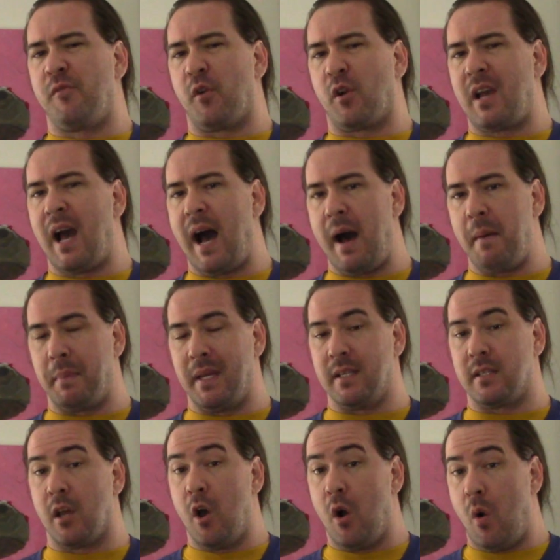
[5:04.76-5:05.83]
for
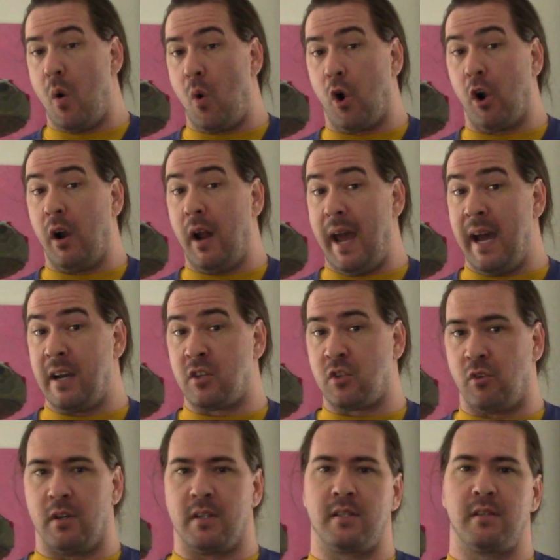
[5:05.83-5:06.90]
copies or
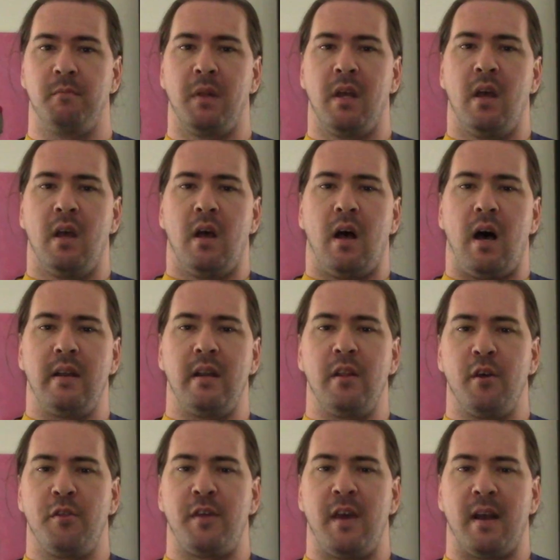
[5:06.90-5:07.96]
extras.
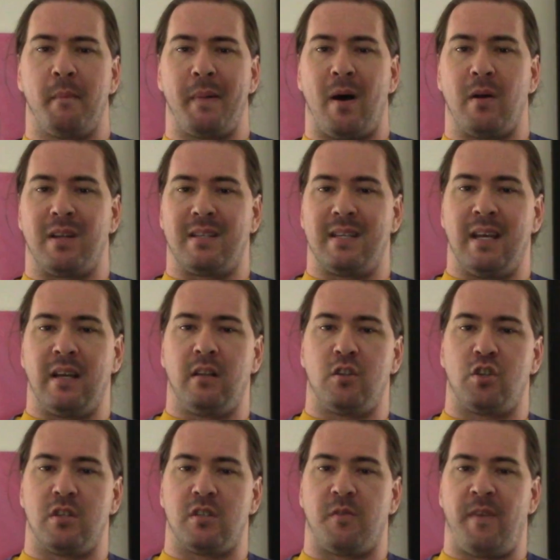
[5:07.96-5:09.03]
Another thing about
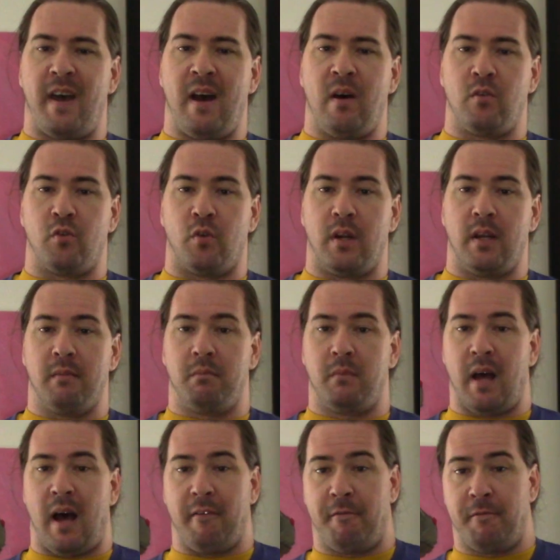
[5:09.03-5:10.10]
Dinklage's foundry,
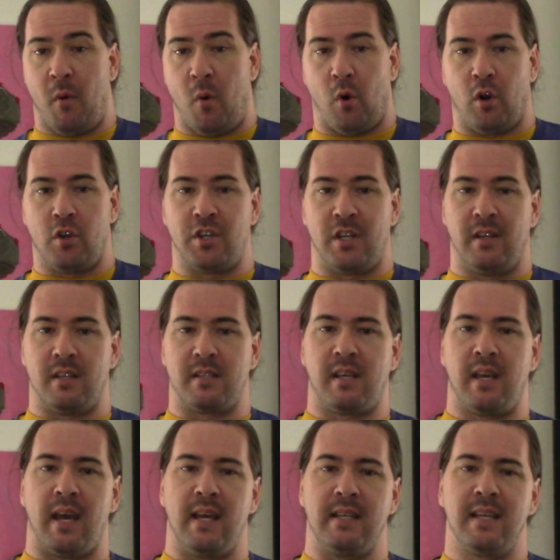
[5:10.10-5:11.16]
not forge in this
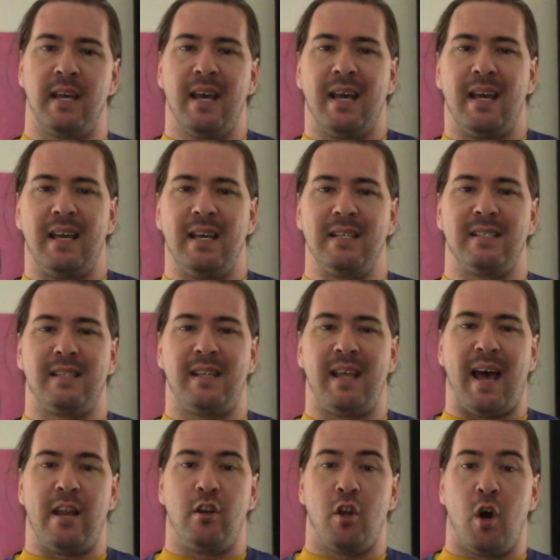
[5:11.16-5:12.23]
case, is
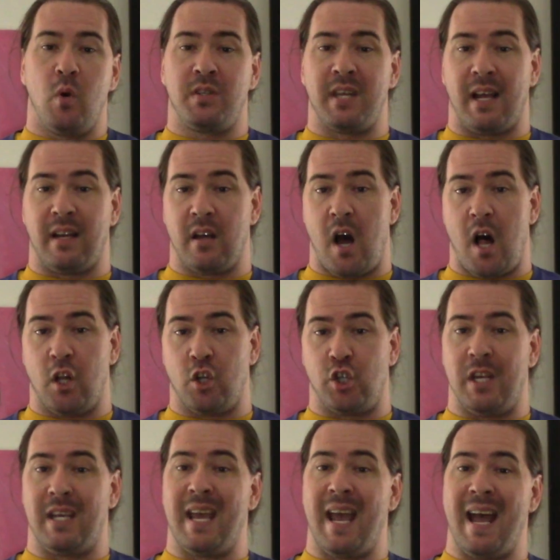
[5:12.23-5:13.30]
that no
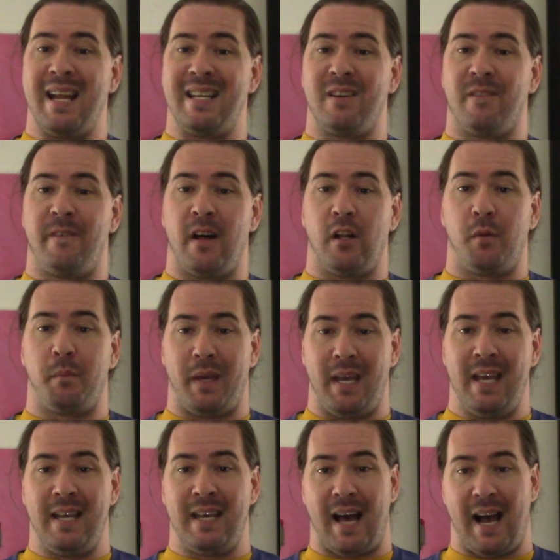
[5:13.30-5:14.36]
technology can develop
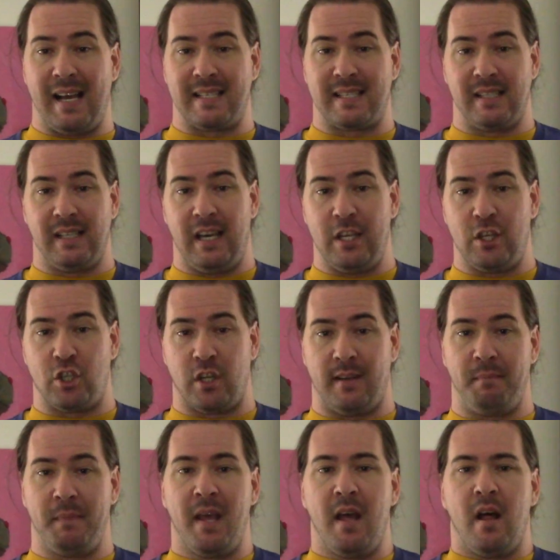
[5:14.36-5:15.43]
in
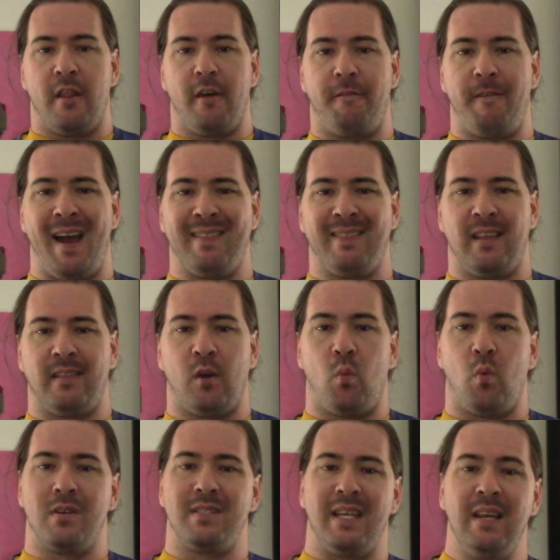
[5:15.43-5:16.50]
isolation. The fact that there
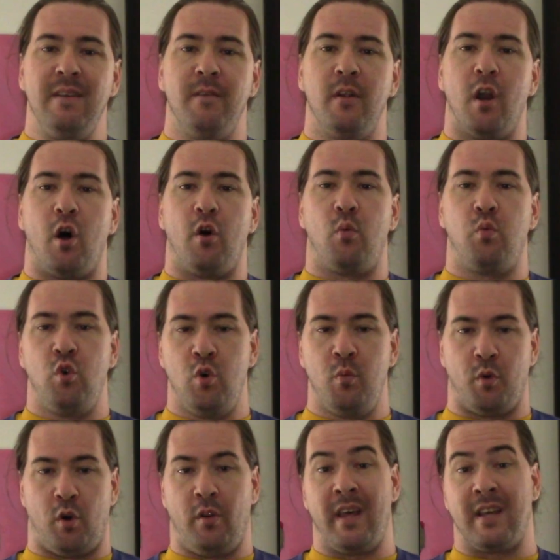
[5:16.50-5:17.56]
was even a
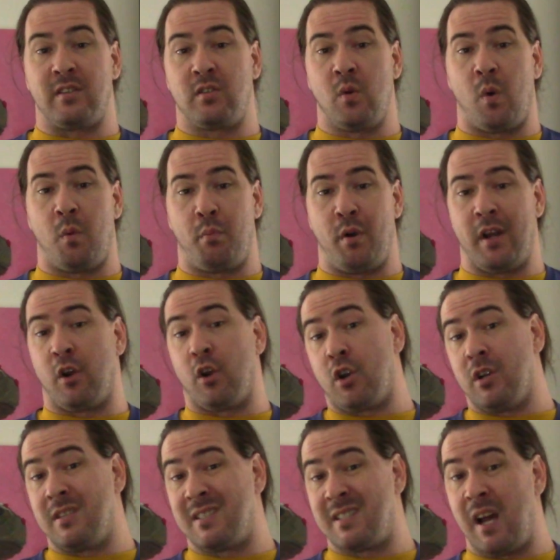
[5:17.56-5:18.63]
rumor that Stormbreaker
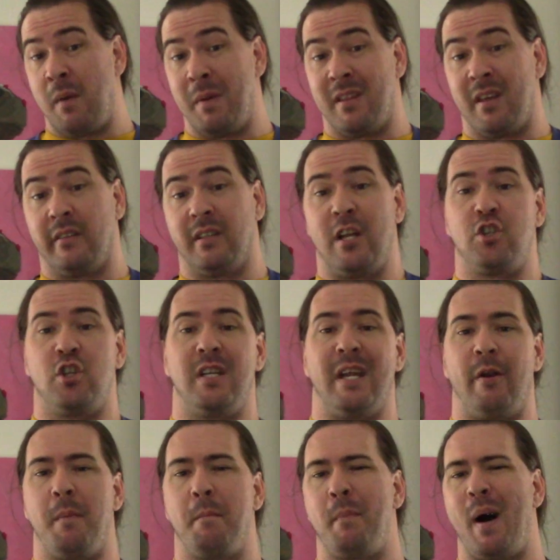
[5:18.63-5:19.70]
could summon the
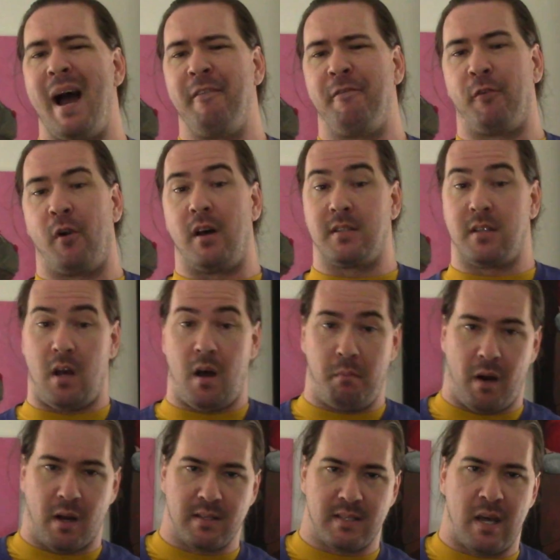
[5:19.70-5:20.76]
legendary Bifrost,
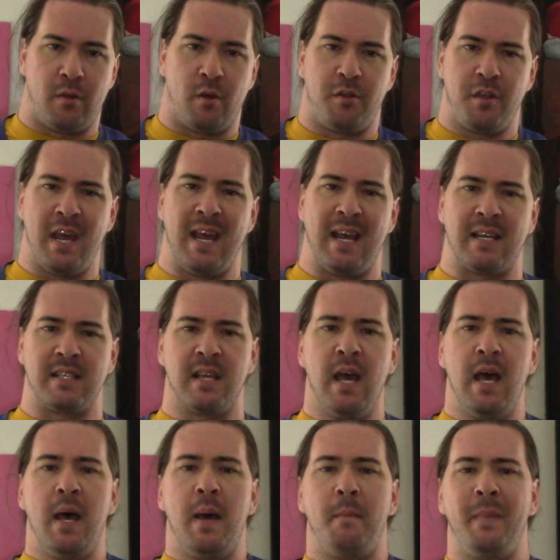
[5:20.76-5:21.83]
amongst other things,
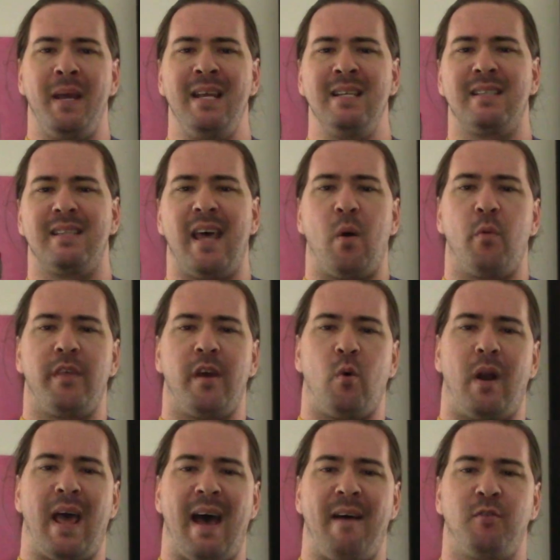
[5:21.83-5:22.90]
means that there
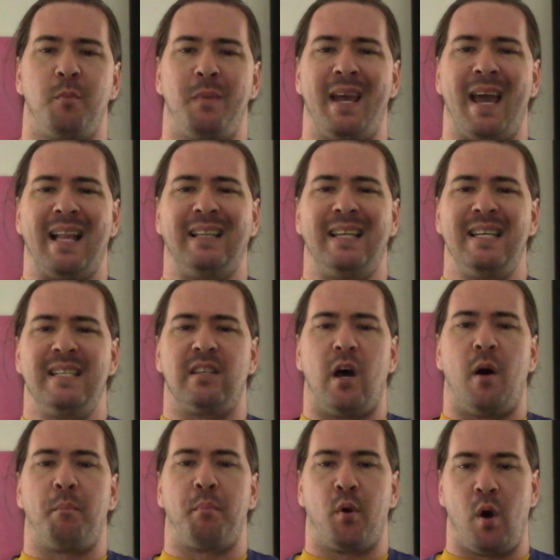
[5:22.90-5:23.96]
would have to be at least
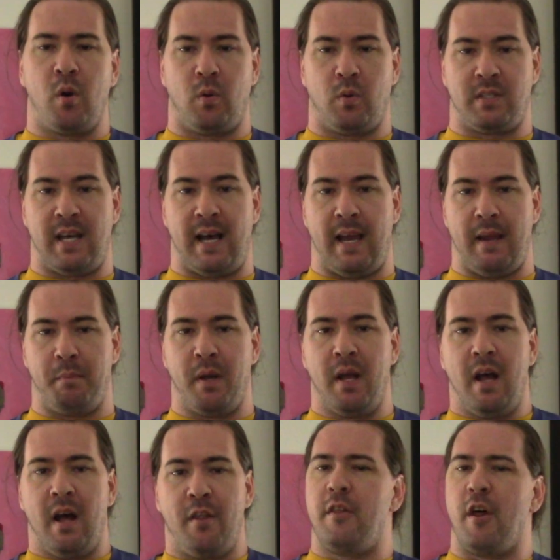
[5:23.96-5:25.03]
a prototype.
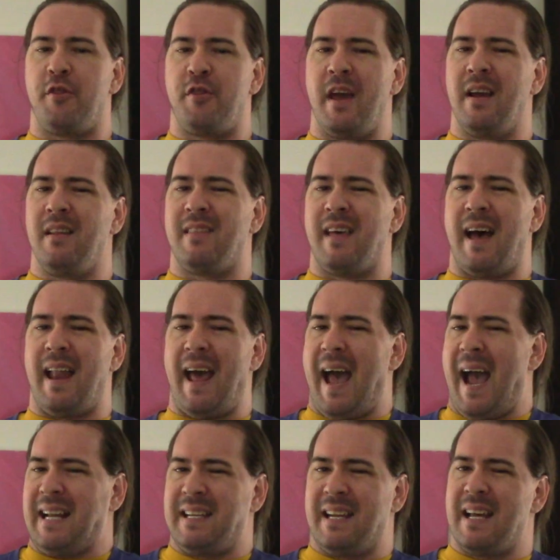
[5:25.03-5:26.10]
The thing that
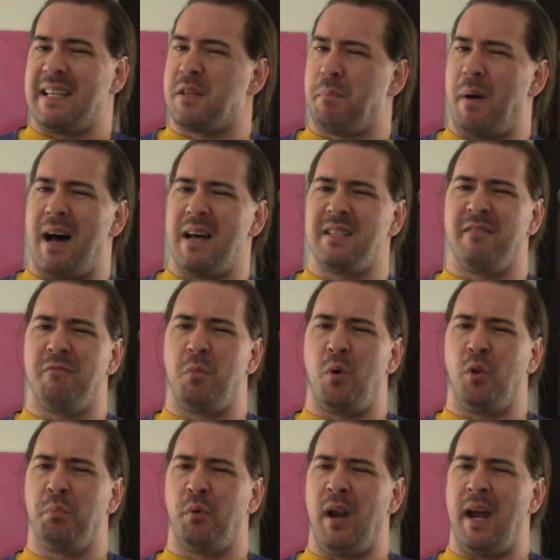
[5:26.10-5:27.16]
acted as a positive
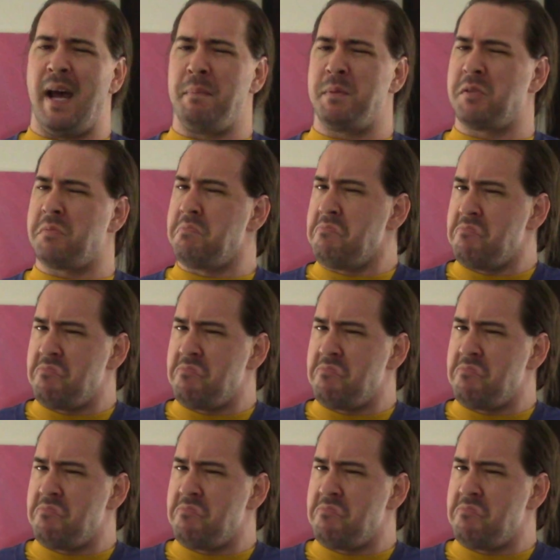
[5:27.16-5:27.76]
mold, perhaps?